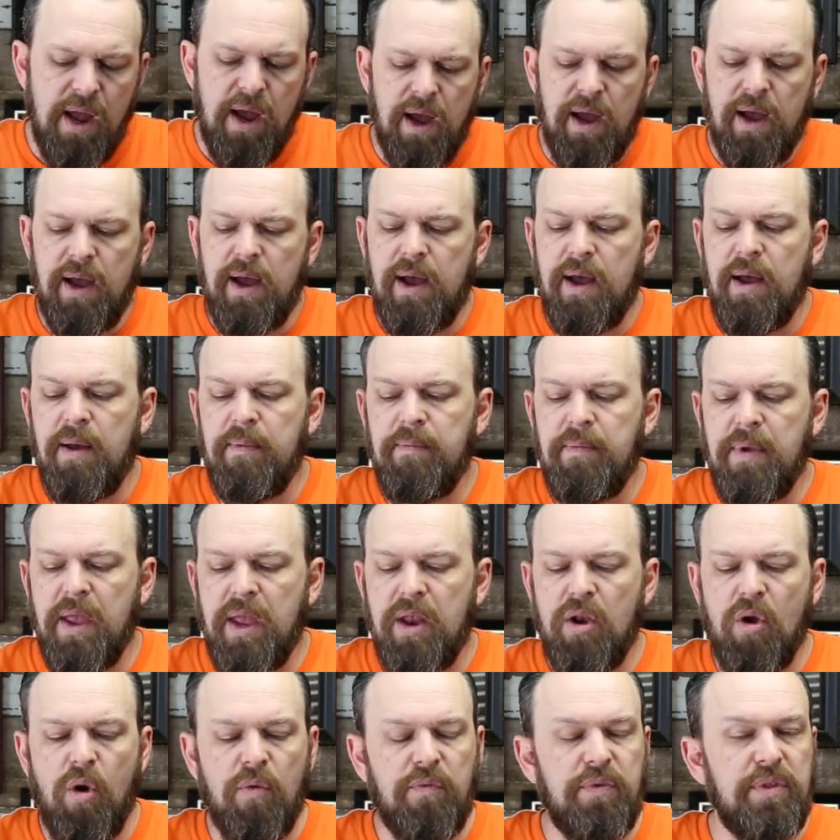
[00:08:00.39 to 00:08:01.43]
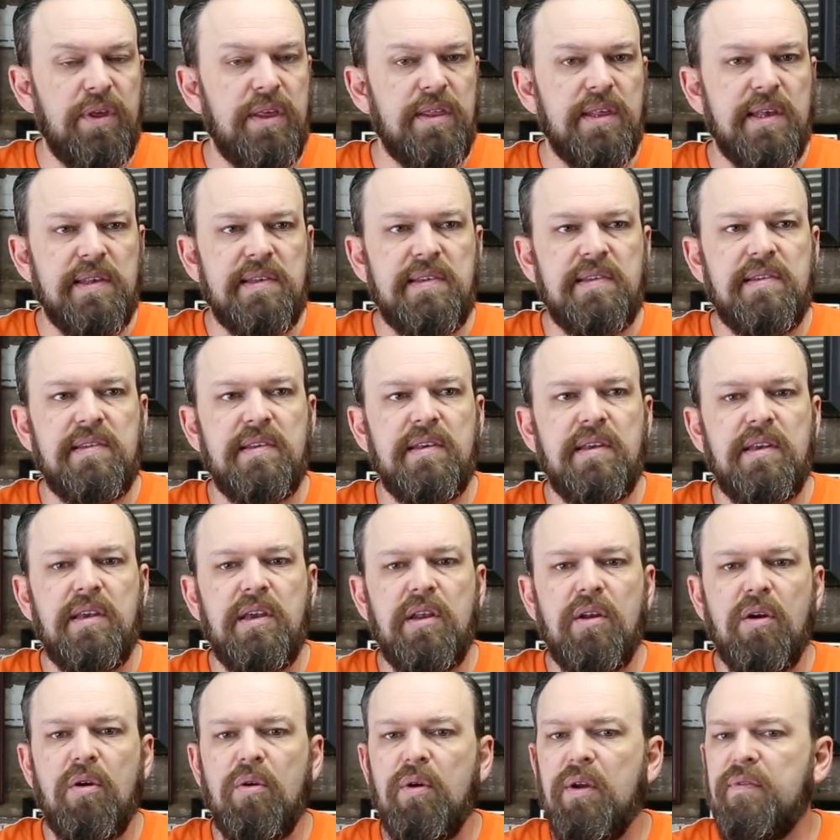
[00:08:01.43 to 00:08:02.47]
And hopefully this,
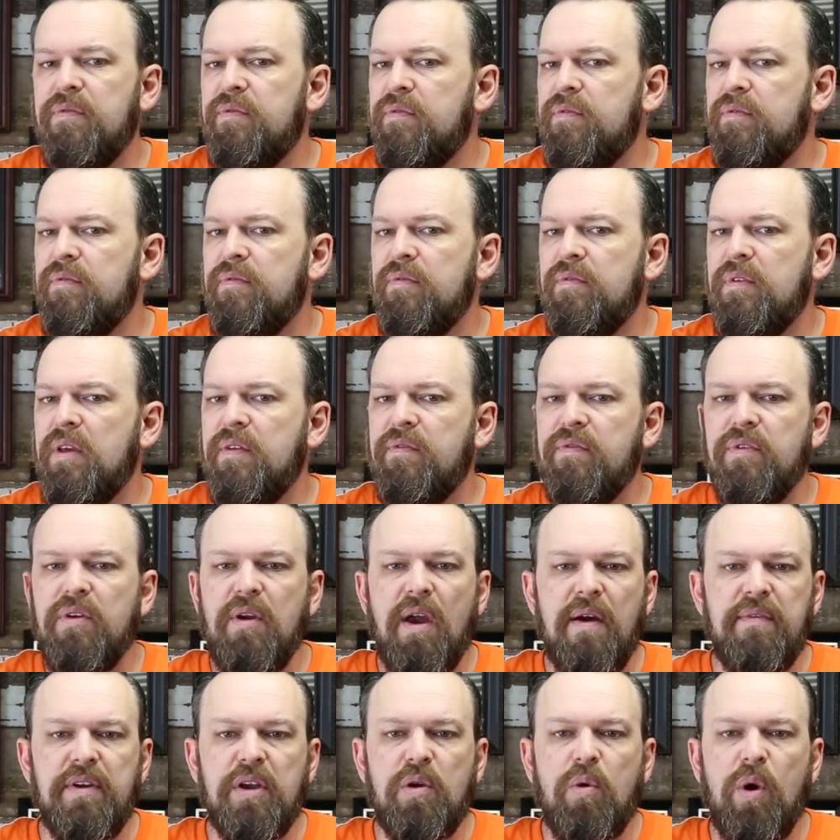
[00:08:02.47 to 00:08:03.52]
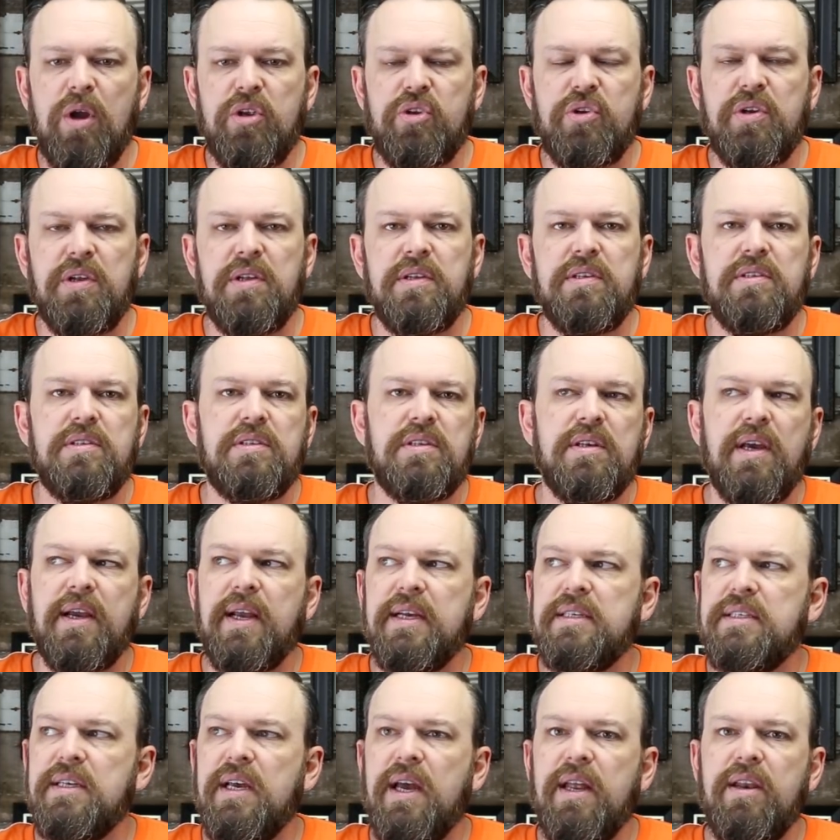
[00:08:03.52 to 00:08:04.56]
you know, if you have any questions, like I
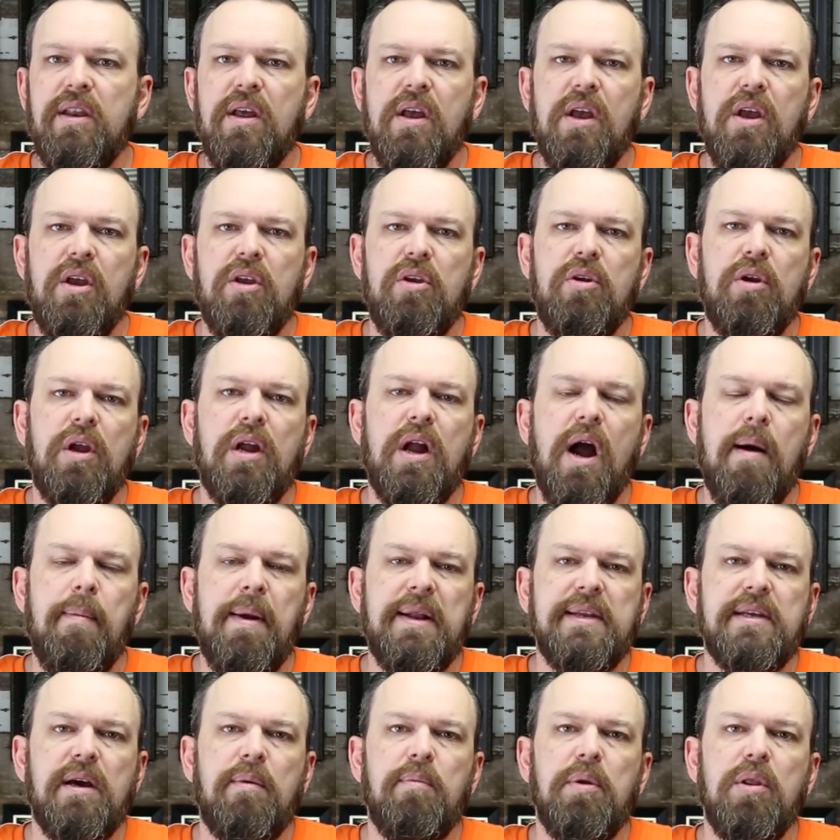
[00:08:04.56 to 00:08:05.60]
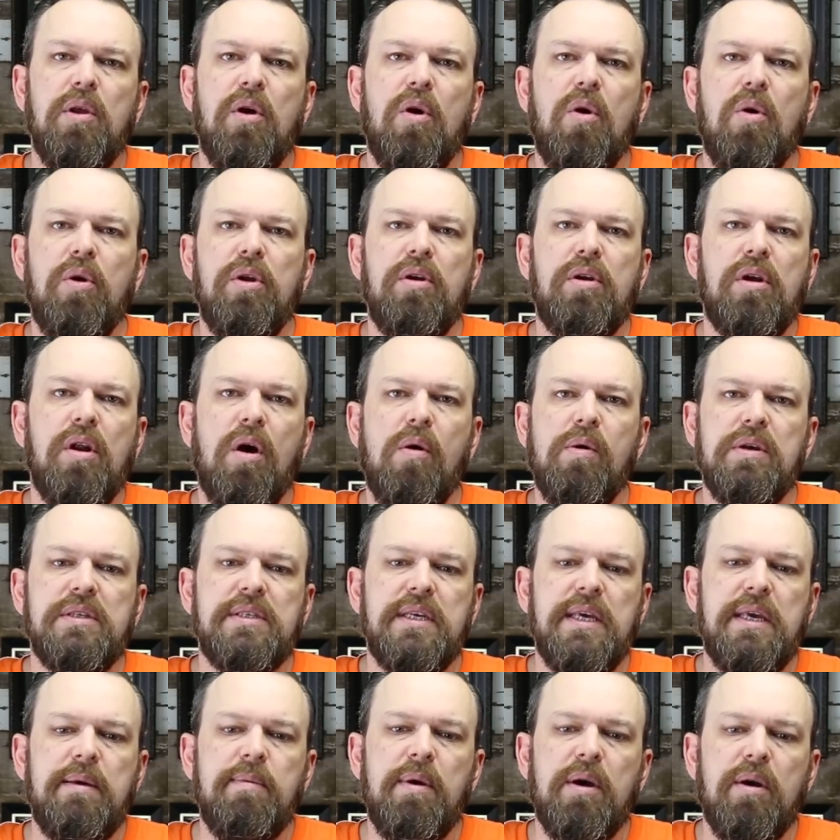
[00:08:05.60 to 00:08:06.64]
said, you can comment down below, or you can always
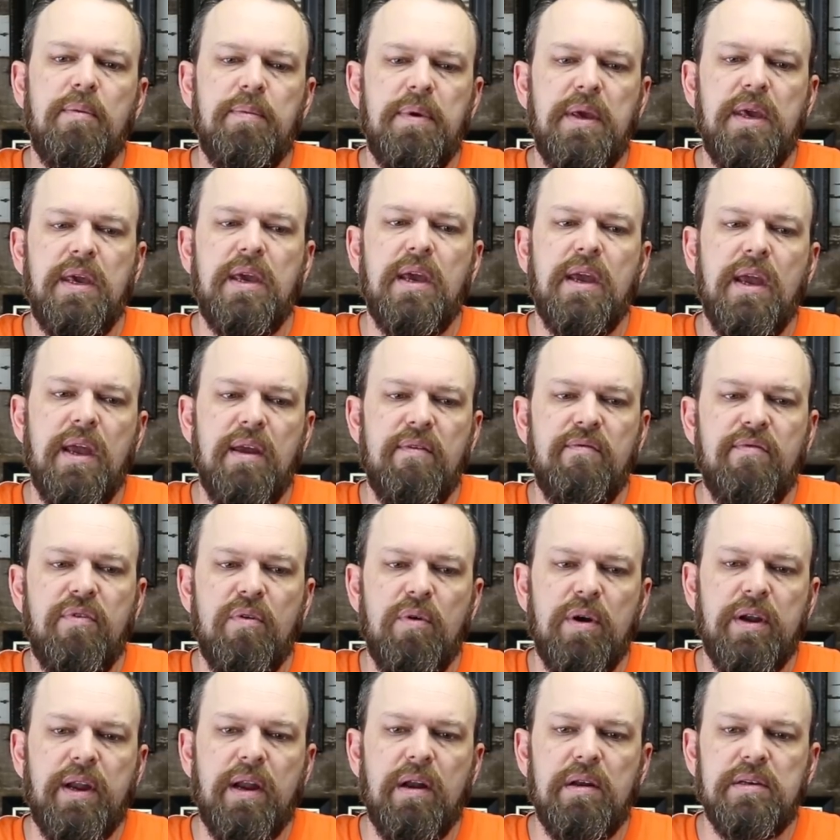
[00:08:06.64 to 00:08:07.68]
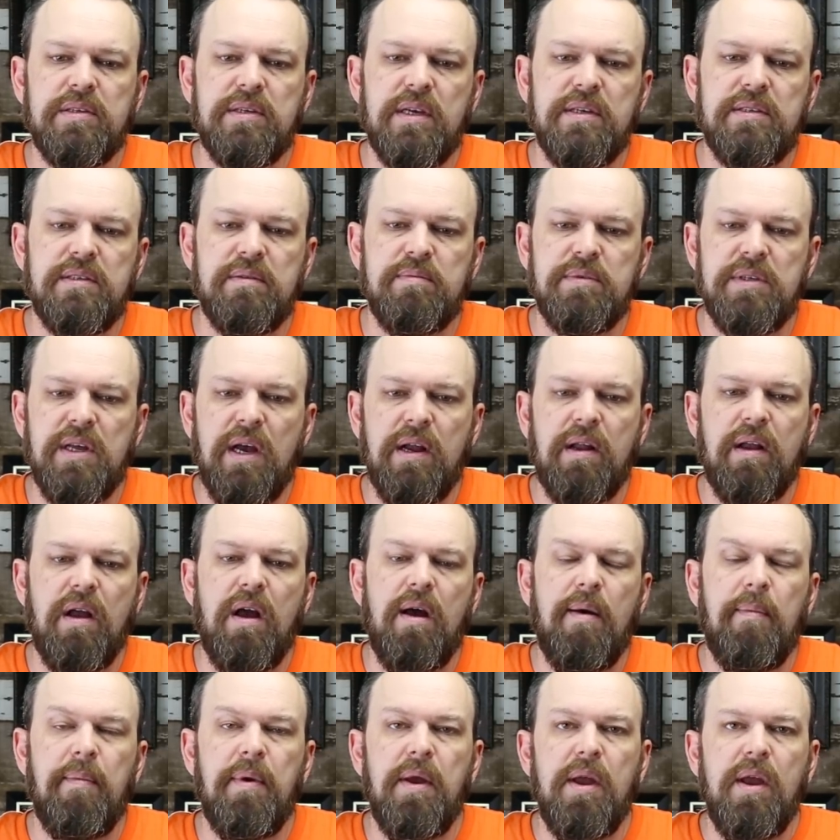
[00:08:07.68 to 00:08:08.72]
email me,
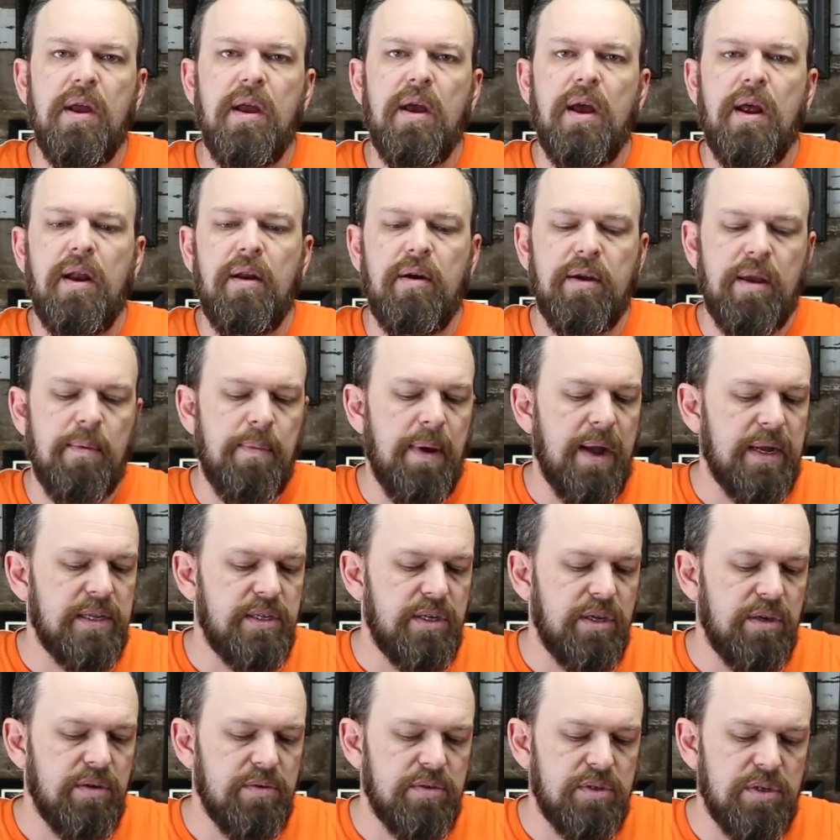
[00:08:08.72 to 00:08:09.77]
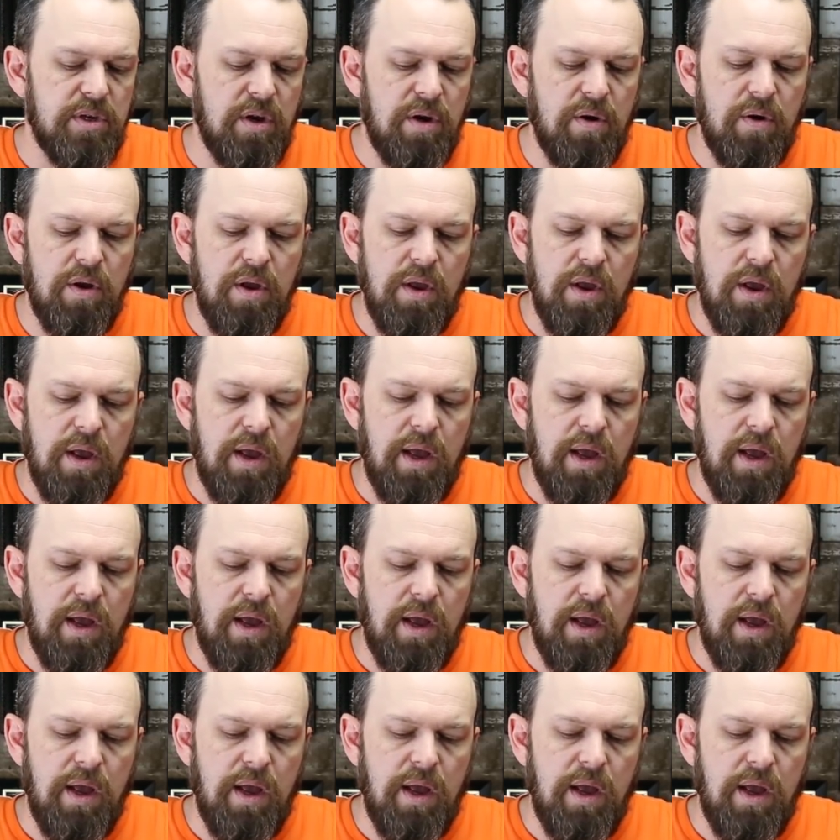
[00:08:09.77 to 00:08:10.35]
info@karascustoms.com, and I'll get back to you. So